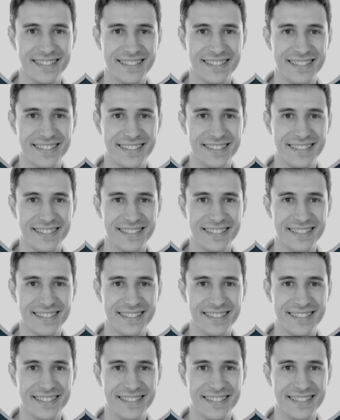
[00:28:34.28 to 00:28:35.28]

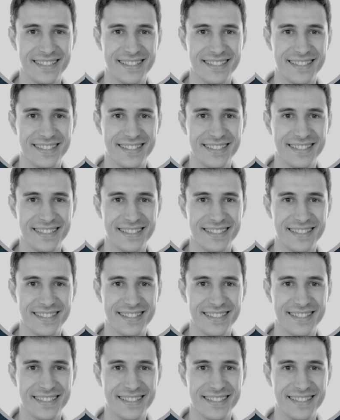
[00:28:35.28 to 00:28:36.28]

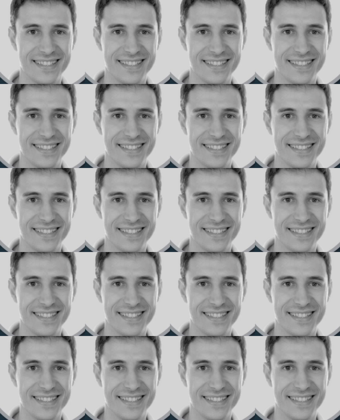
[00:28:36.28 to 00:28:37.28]

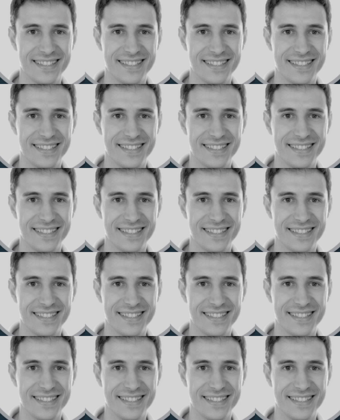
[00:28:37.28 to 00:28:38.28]

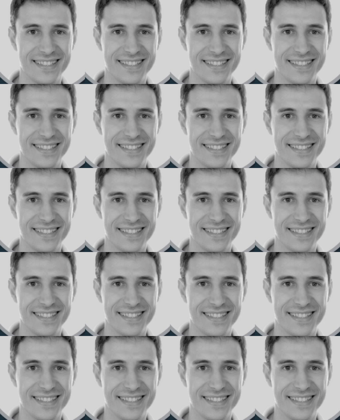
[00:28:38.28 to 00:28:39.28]

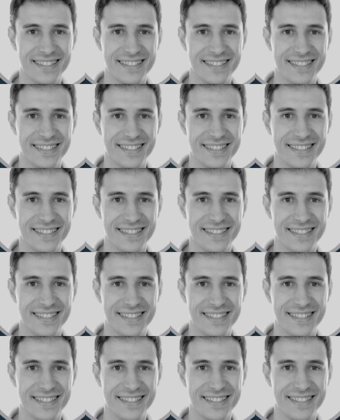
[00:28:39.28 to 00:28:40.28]

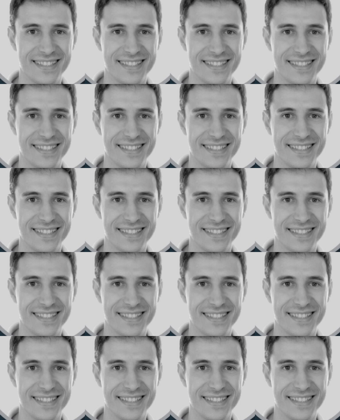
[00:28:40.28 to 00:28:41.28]

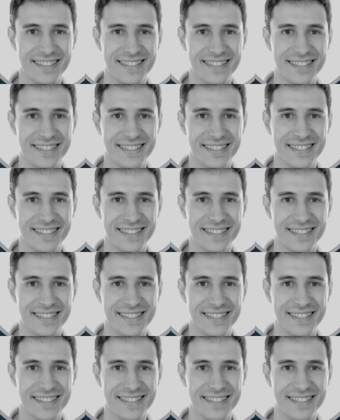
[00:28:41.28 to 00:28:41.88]
[no speech]